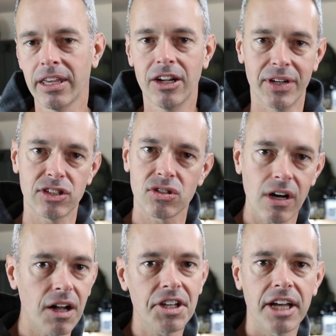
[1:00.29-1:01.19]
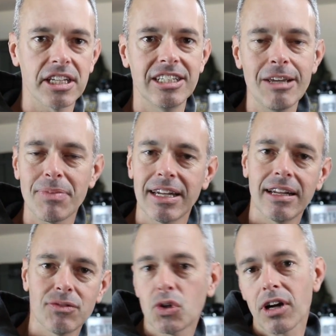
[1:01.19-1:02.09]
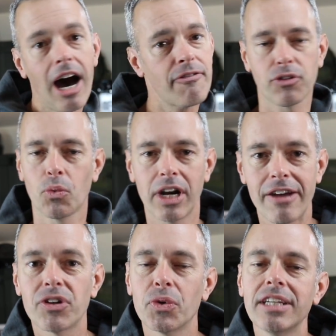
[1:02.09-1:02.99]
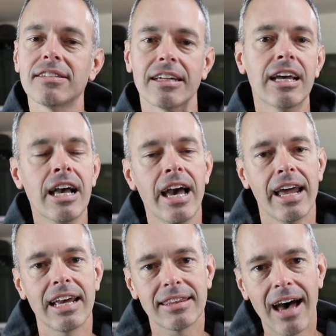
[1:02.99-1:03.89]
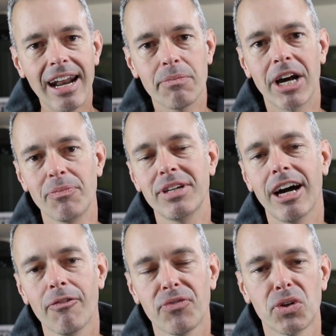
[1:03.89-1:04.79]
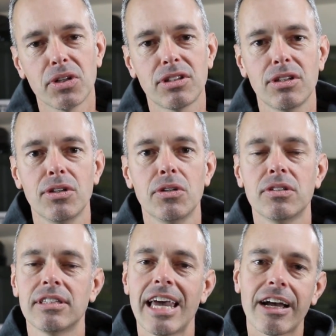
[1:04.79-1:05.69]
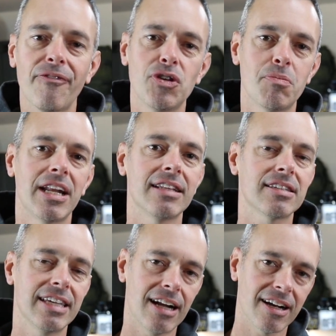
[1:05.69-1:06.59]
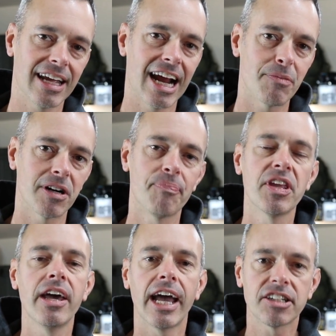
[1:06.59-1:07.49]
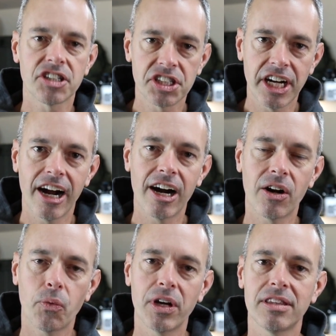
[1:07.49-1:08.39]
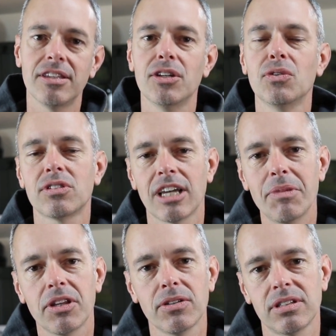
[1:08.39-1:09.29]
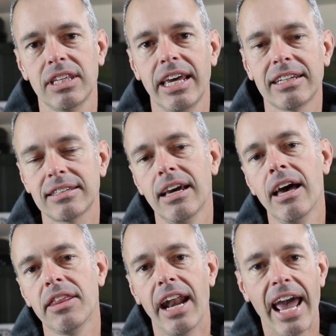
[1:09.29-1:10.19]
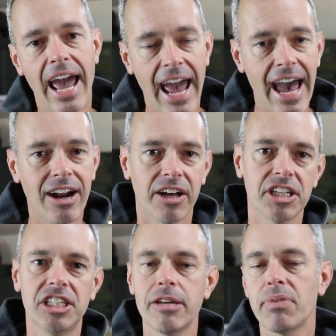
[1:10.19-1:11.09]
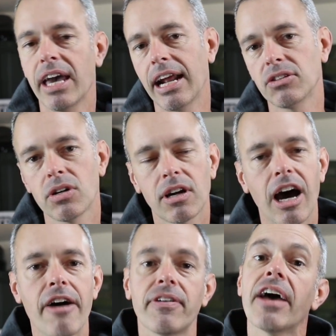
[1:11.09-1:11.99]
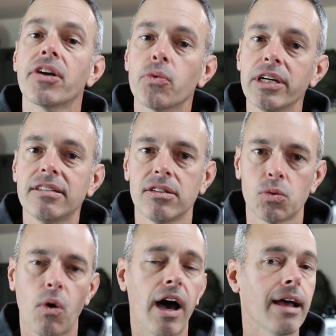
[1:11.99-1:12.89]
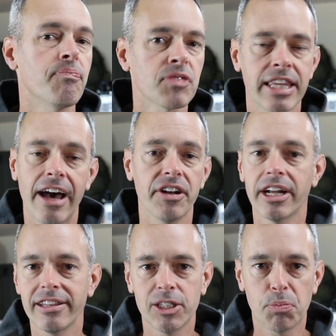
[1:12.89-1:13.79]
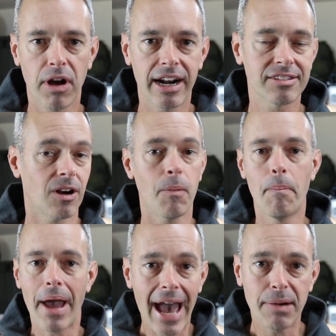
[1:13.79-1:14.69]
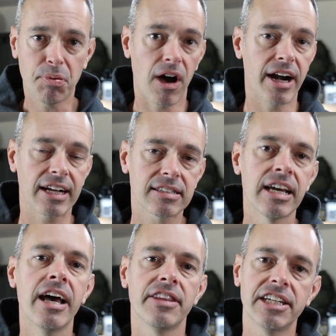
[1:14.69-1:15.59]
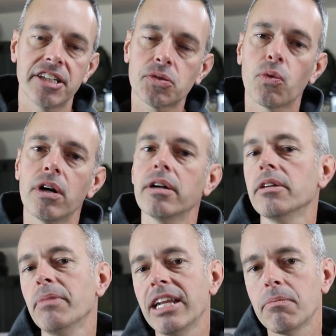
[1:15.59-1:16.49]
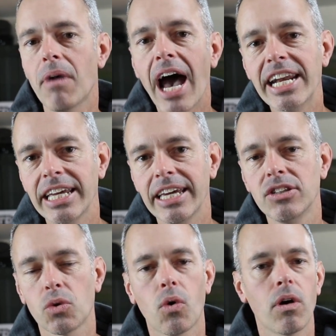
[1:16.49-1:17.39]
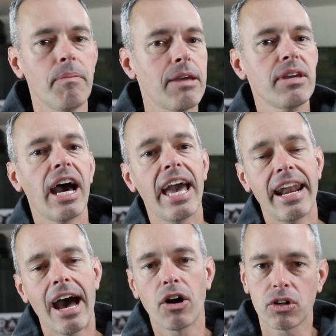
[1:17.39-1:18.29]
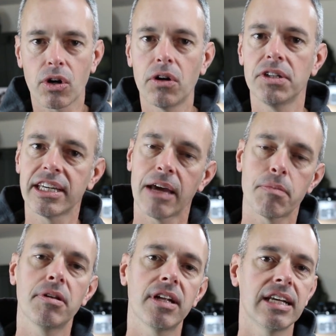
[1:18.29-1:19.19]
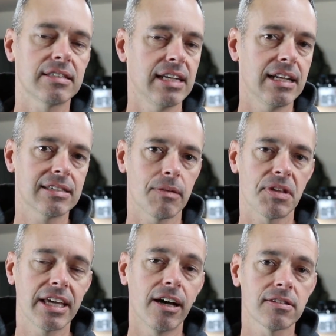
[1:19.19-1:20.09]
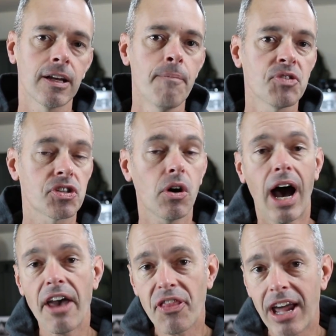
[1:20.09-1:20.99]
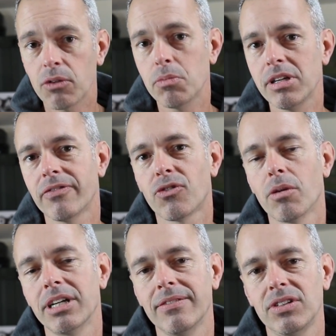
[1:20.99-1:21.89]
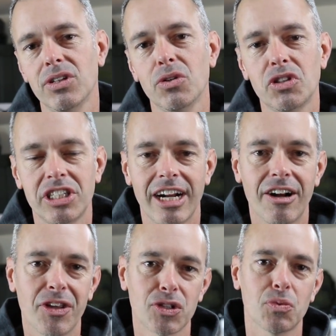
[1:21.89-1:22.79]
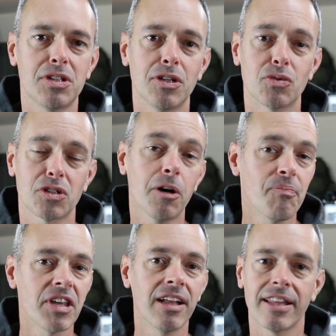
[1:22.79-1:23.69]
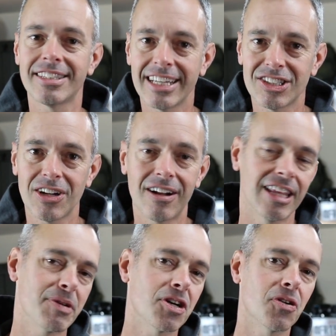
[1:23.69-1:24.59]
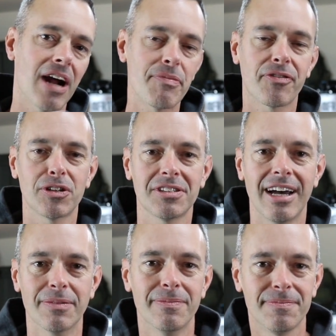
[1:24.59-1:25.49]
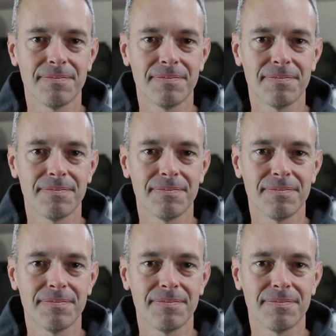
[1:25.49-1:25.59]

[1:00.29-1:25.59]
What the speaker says: installed on the Jeep and took off for whatever reason. And I thought it might be helpful to take a few minutes, get on camera, and share with you some of those things that I had on the Jeep and I took off and the reasons why. Now, none of these products are bad products. They just weren't meeting my needs, or maybe I had outgrown the capabilities and needed something else. So I thought it would be informative to share those with you. So let's get started. Let me go grab the first item.